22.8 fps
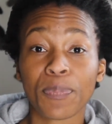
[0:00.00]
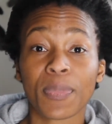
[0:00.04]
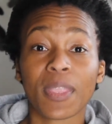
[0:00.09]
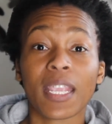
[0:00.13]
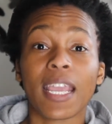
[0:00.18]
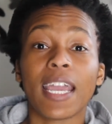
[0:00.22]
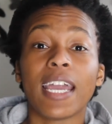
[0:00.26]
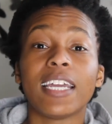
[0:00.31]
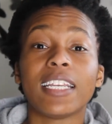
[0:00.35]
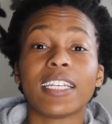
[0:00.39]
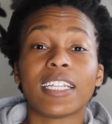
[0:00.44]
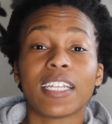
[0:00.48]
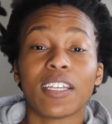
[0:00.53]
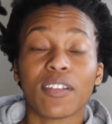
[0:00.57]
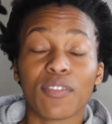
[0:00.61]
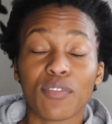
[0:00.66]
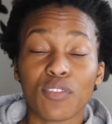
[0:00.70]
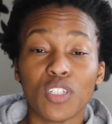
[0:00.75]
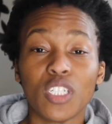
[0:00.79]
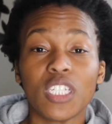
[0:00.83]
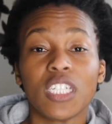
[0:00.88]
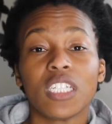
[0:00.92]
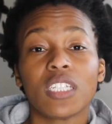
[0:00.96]
and if
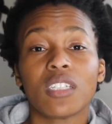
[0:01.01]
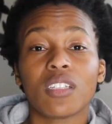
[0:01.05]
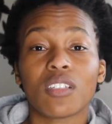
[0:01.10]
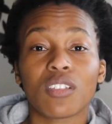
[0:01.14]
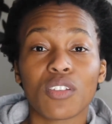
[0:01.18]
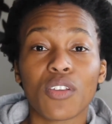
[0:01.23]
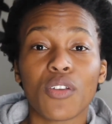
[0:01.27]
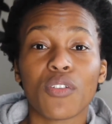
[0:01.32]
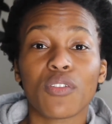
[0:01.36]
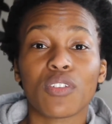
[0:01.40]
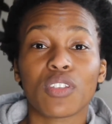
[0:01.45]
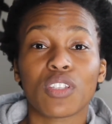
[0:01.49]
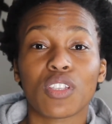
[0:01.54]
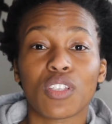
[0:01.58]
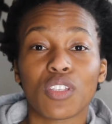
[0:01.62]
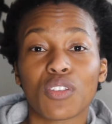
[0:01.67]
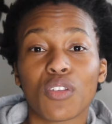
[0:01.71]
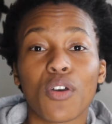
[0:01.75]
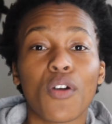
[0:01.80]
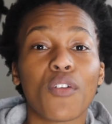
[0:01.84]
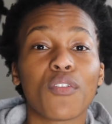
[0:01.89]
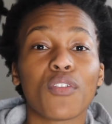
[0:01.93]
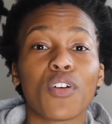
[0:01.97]
you need the services
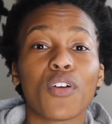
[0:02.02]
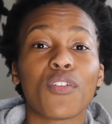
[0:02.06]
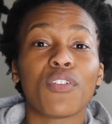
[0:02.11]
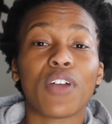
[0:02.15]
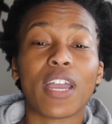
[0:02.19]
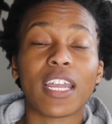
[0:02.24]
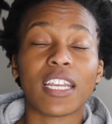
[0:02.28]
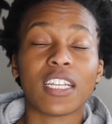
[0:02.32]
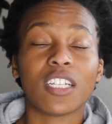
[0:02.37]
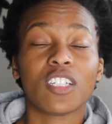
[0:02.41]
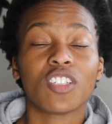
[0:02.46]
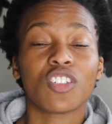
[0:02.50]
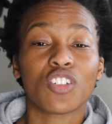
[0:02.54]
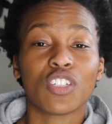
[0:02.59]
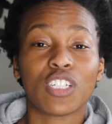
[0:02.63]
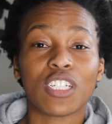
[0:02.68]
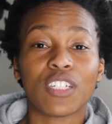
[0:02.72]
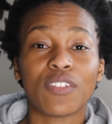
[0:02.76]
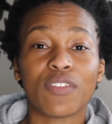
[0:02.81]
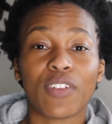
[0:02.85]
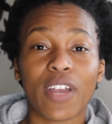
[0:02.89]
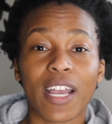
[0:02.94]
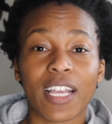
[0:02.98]
of a financial
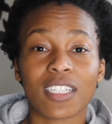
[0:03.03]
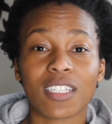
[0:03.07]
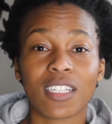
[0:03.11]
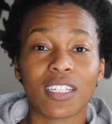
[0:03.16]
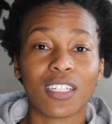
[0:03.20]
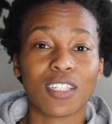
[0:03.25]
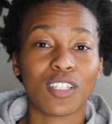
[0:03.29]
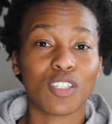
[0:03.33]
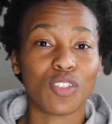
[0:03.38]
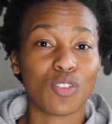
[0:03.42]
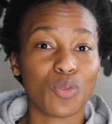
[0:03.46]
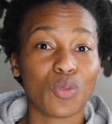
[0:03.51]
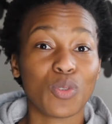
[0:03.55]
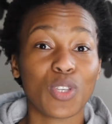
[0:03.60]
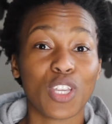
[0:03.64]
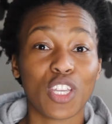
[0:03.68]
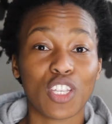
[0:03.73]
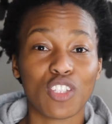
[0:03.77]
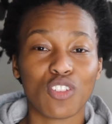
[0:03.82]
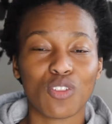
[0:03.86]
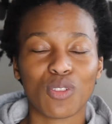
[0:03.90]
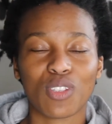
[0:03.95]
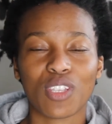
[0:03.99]
advisor, do
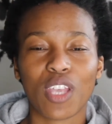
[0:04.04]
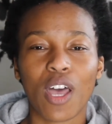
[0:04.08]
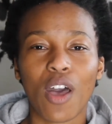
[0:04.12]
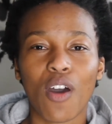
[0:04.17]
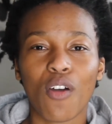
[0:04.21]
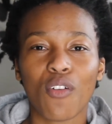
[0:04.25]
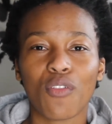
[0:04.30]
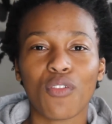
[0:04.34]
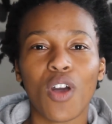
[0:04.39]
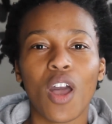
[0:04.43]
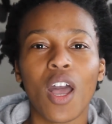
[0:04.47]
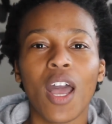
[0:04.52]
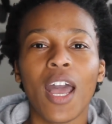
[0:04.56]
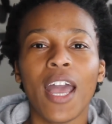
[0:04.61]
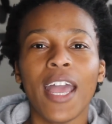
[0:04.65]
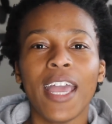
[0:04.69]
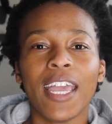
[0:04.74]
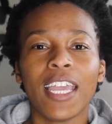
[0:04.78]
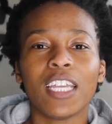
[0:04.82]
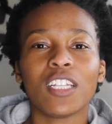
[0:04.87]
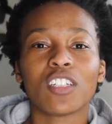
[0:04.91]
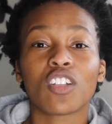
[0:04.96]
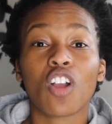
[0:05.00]
get yourself
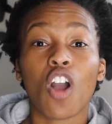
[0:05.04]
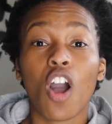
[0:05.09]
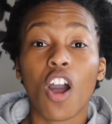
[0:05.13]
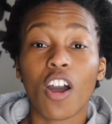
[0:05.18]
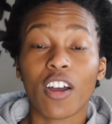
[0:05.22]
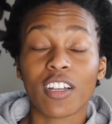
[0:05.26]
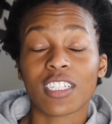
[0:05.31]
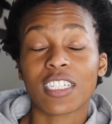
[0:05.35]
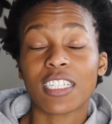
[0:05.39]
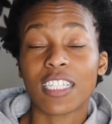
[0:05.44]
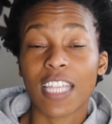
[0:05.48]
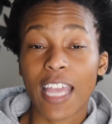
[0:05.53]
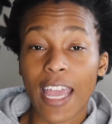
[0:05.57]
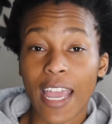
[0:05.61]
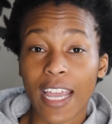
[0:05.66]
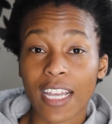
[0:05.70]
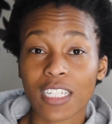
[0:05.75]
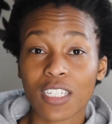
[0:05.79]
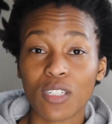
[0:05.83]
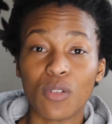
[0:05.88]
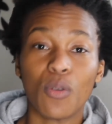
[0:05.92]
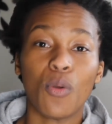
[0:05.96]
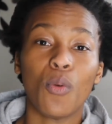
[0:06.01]
in
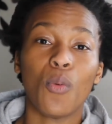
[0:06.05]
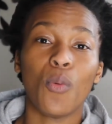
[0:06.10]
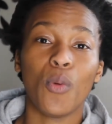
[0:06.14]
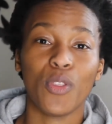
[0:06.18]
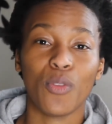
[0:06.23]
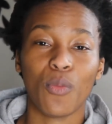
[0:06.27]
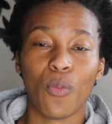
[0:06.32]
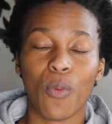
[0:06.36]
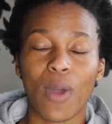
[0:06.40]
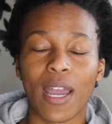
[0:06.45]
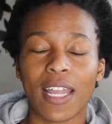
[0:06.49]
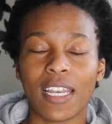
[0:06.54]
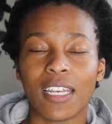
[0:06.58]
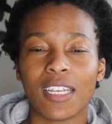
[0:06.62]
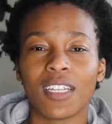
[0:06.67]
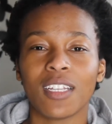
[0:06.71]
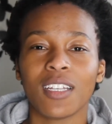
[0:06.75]
contact with one.